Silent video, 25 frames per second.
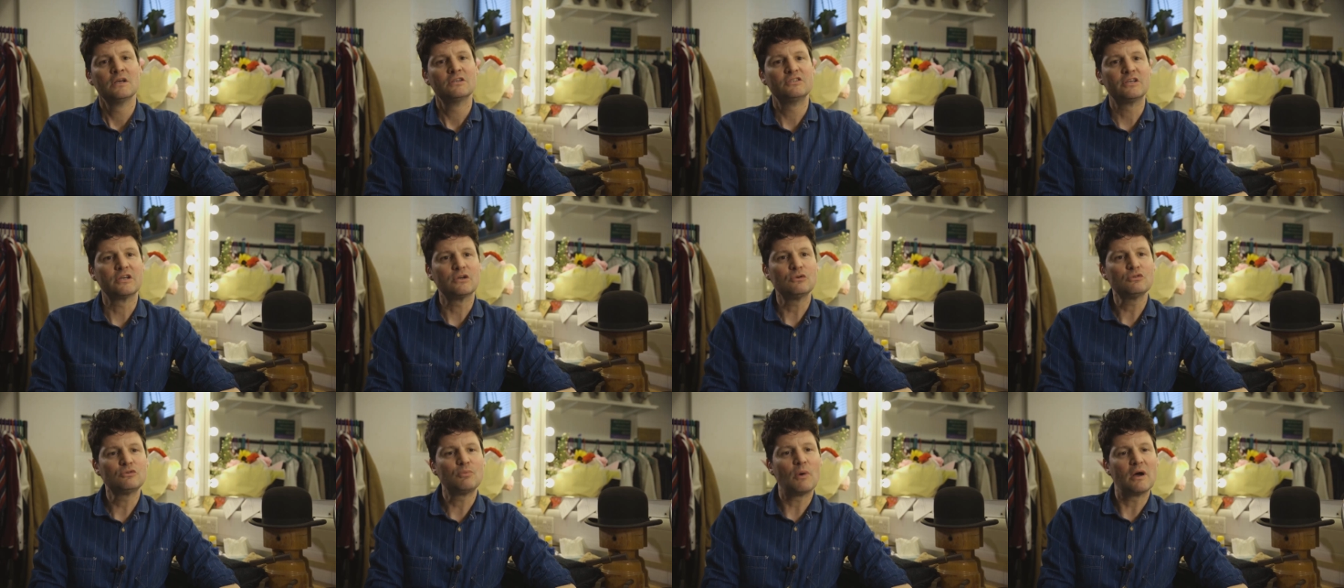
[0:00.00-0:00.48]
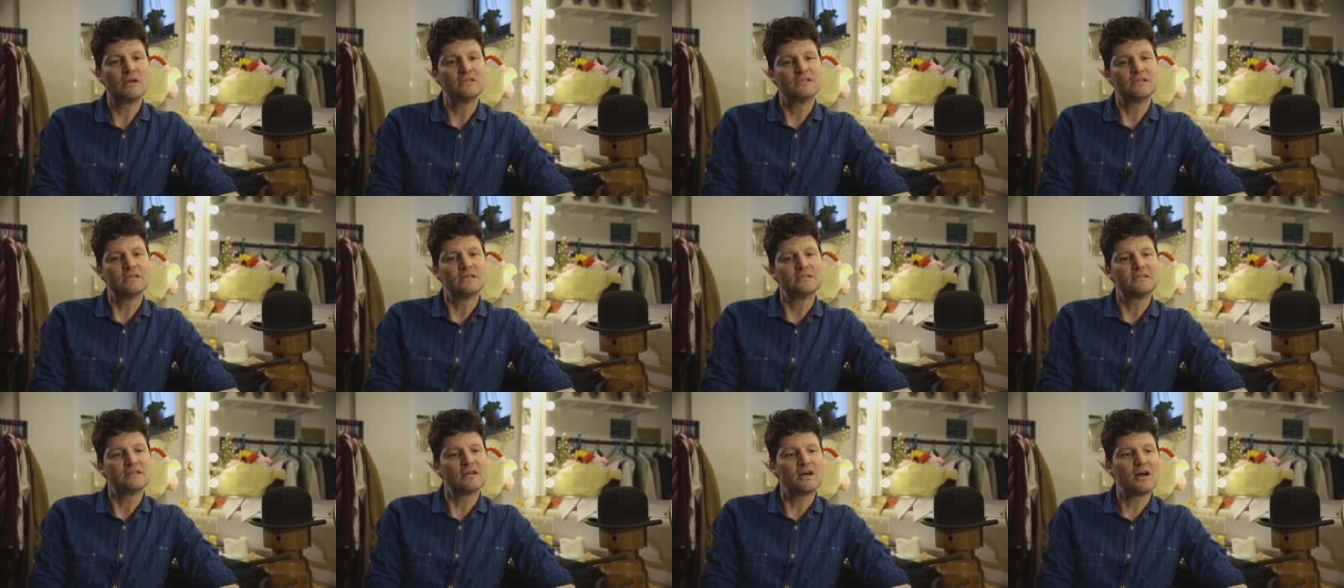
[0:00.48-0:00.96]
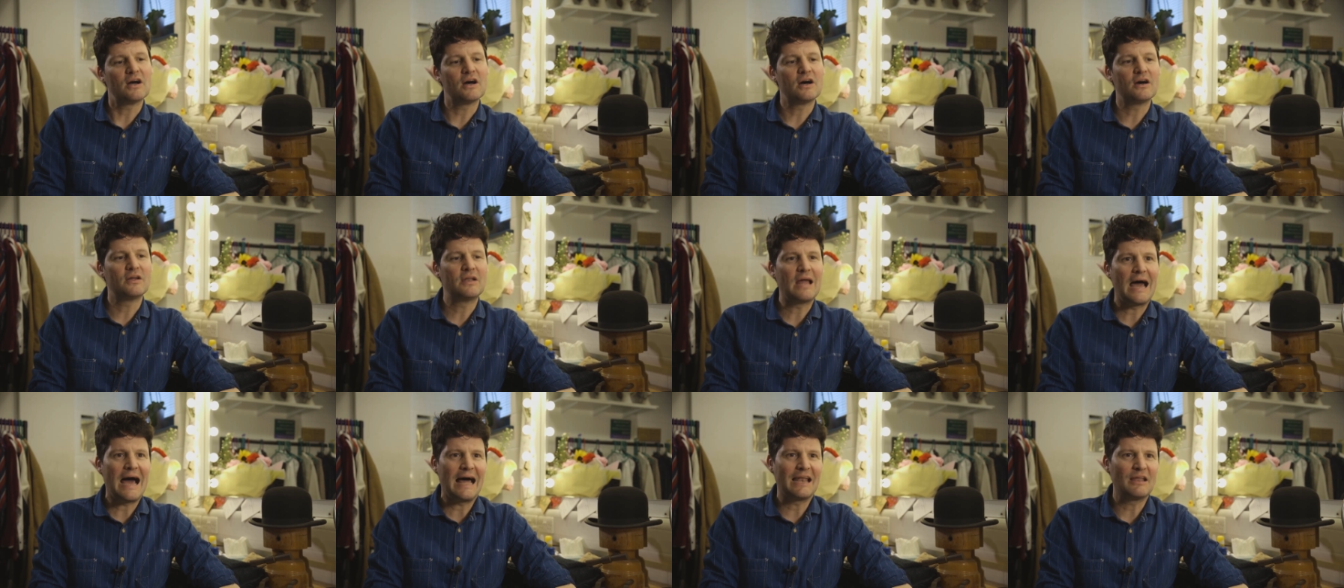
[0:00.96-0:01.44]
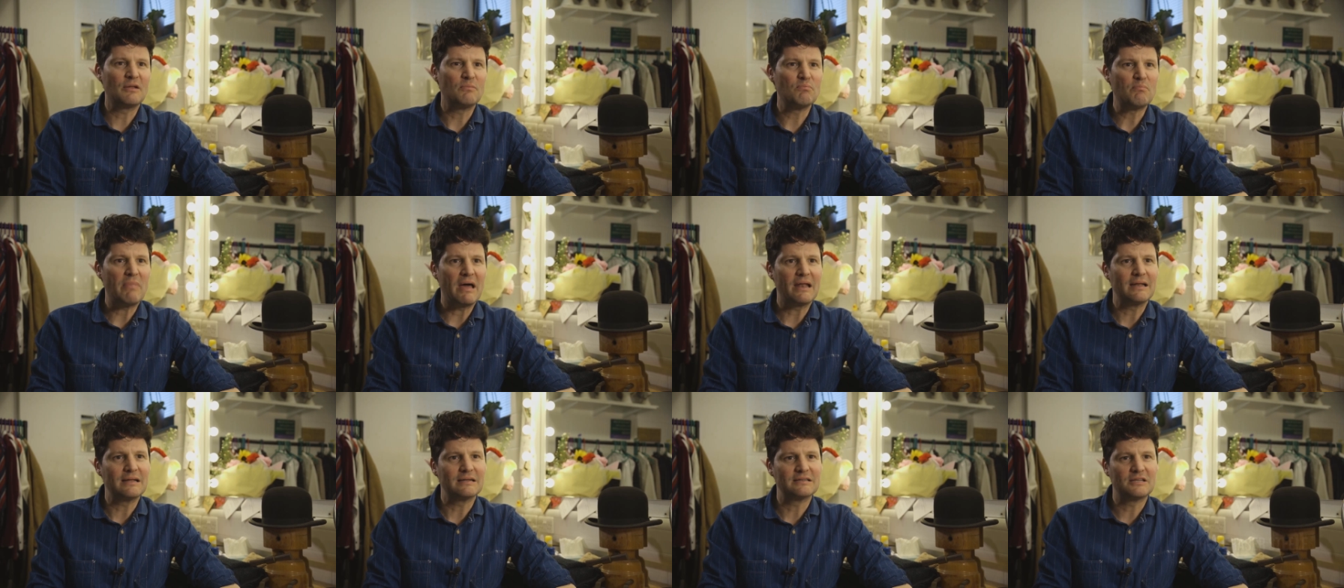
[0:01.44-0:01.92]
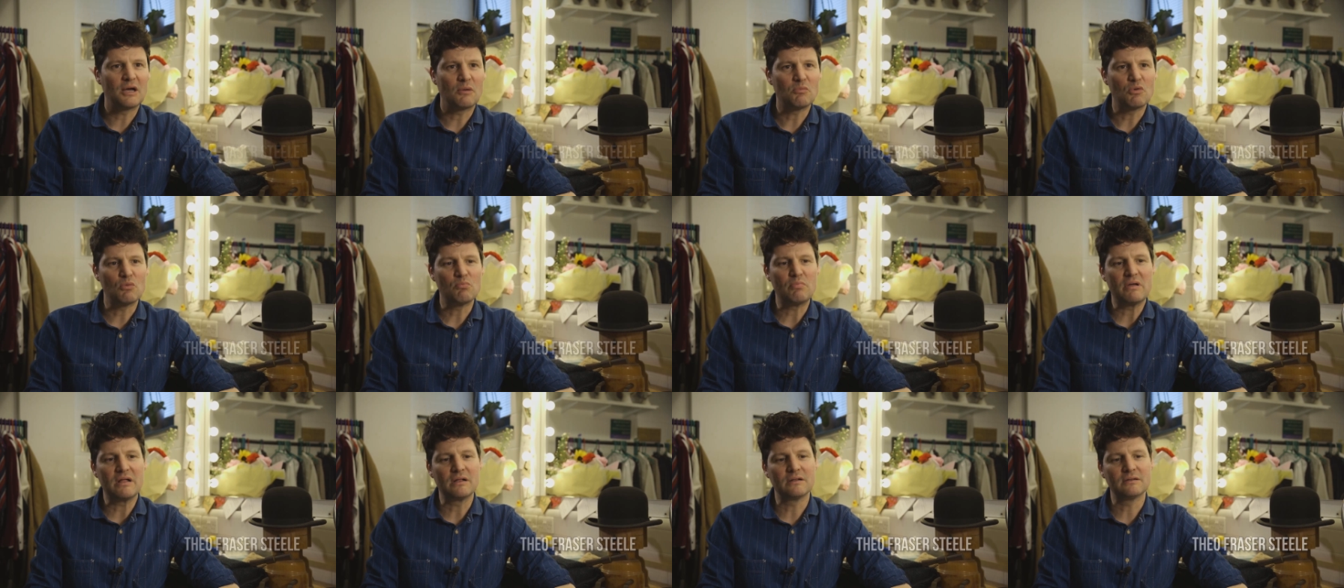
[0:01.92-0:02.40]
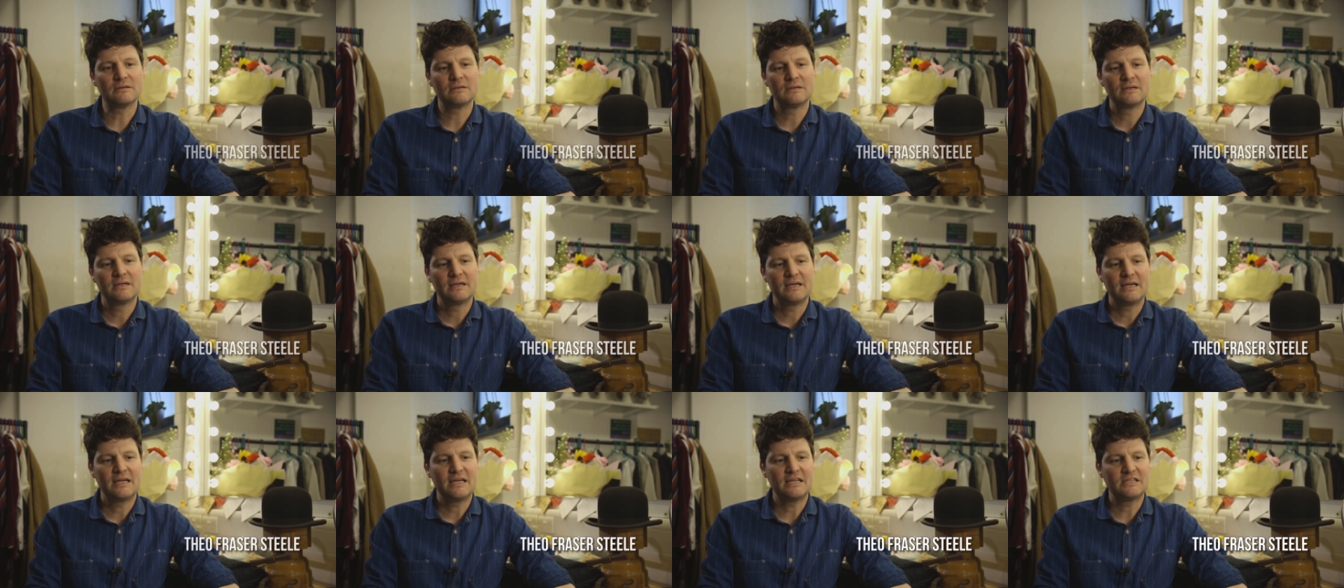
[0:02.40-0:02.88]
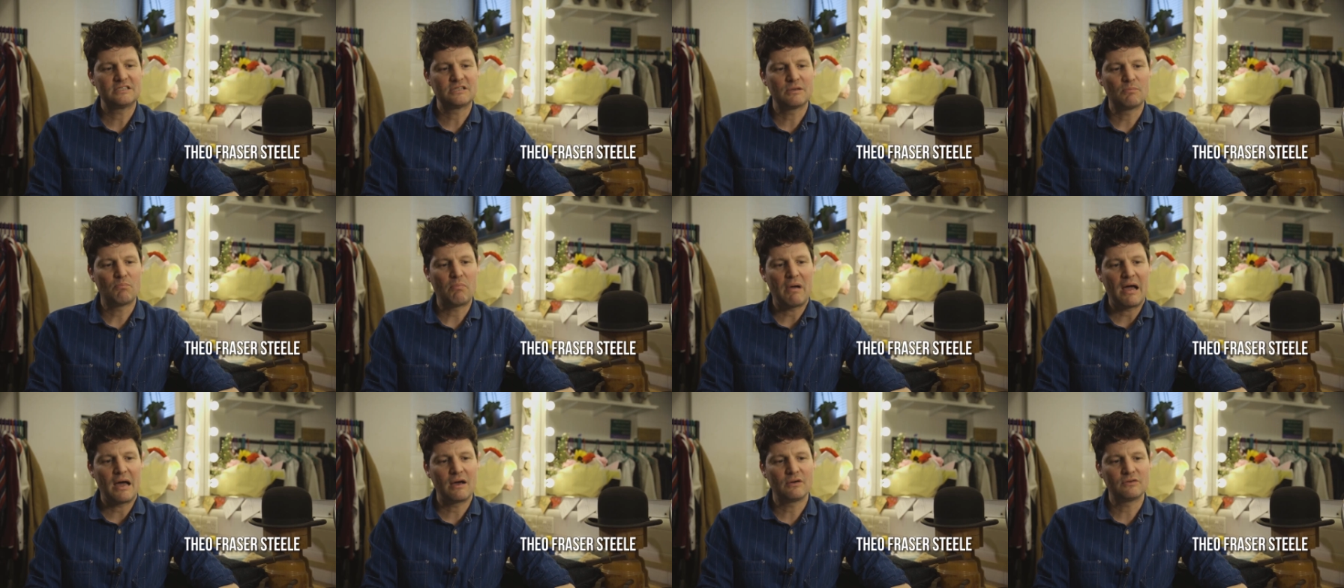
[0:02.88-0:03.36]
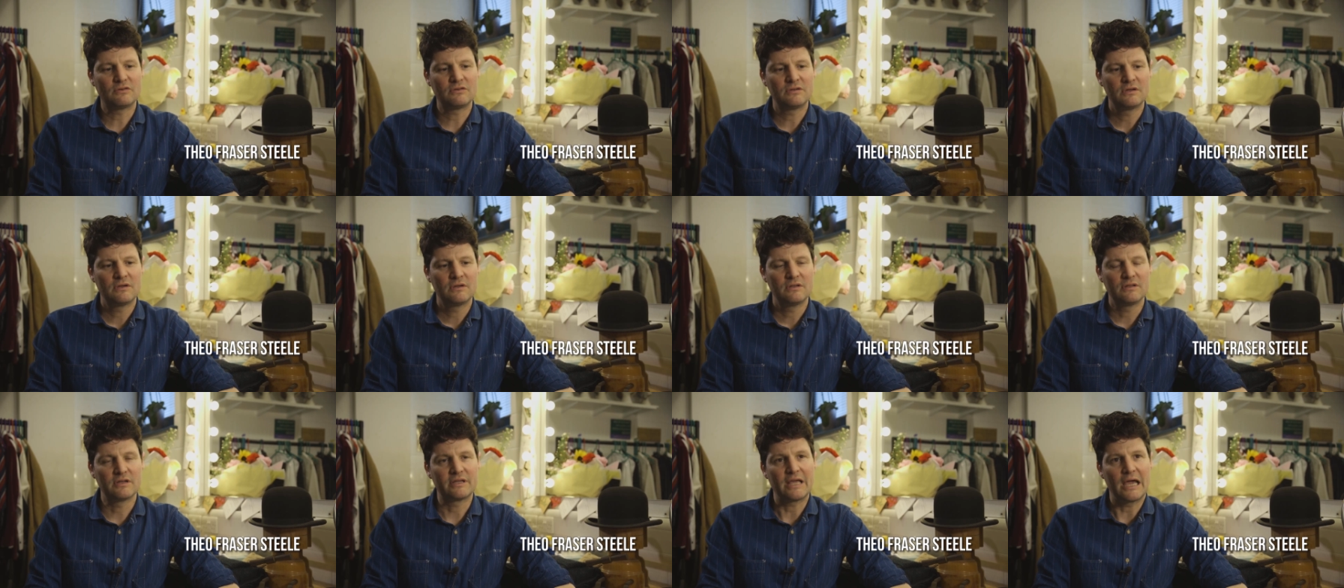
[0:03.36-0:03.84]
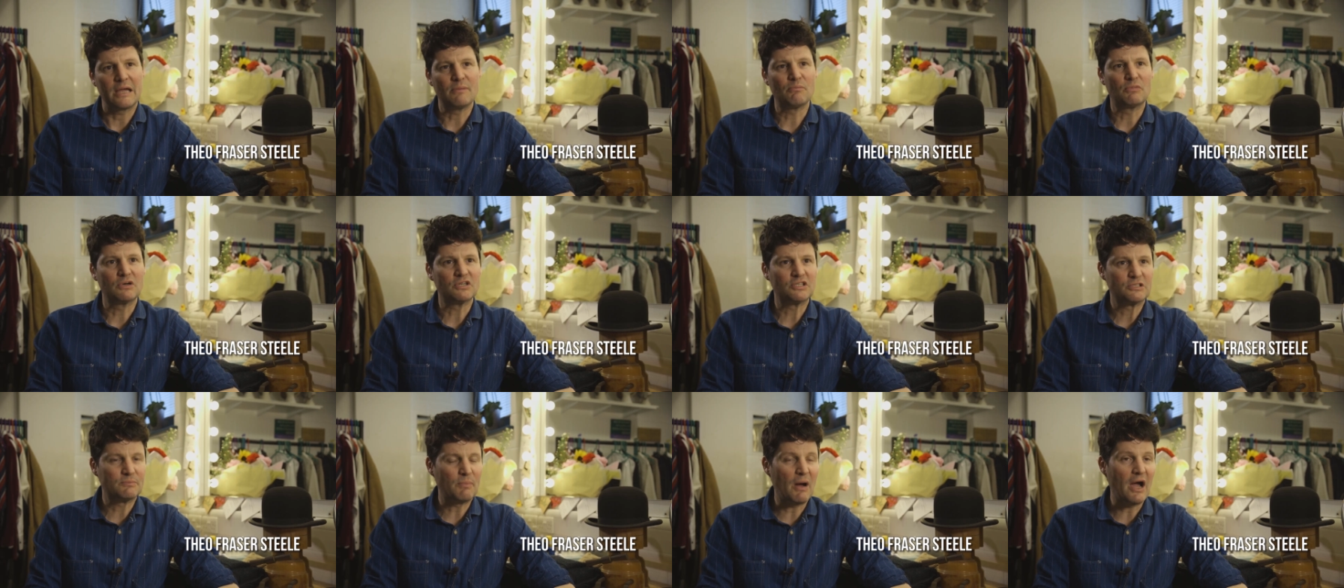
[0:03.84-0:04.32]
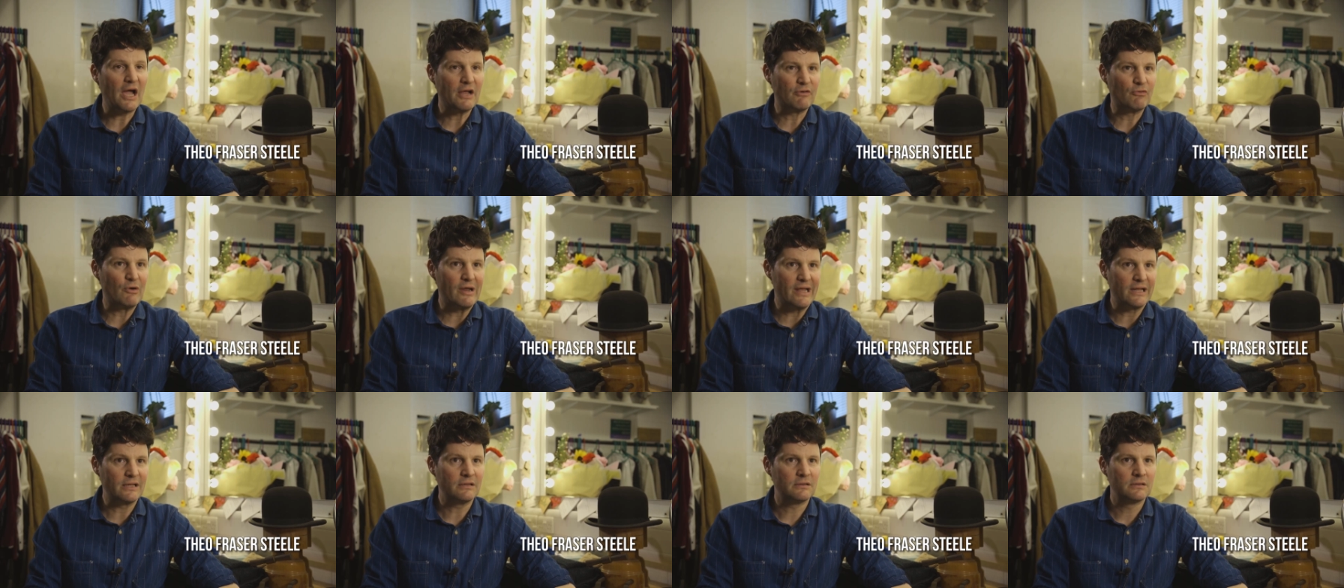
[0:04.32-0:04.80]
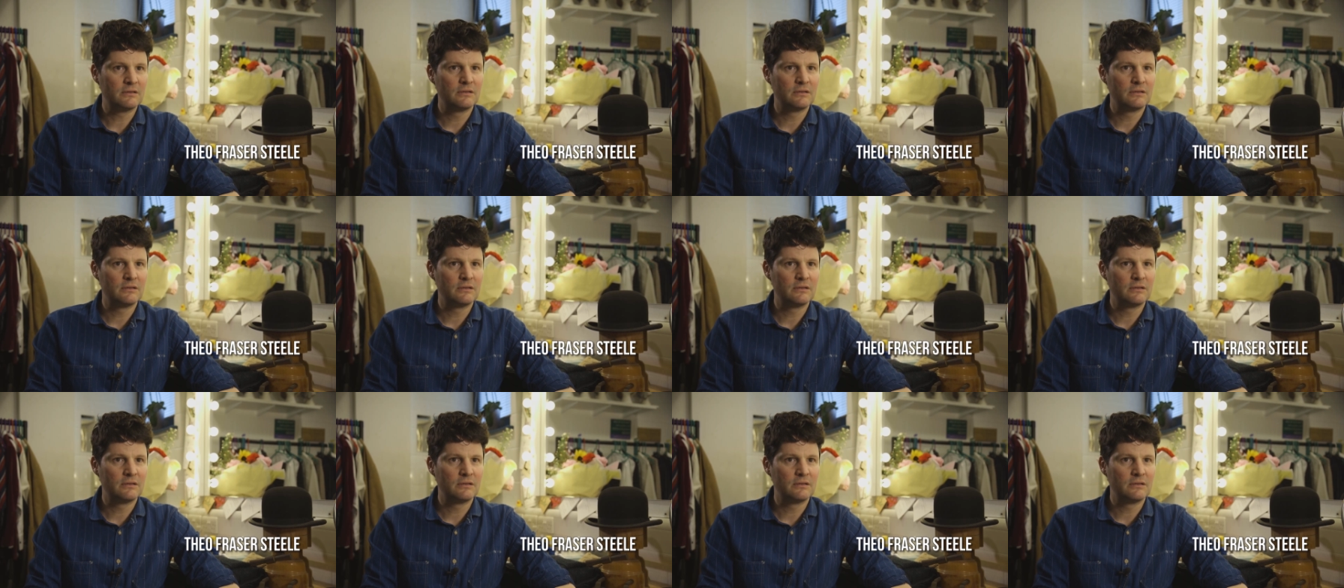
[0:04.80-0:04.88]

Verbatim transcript: Single Spies is an Alan Bennett double bill. It's about the Cambridge spy ring.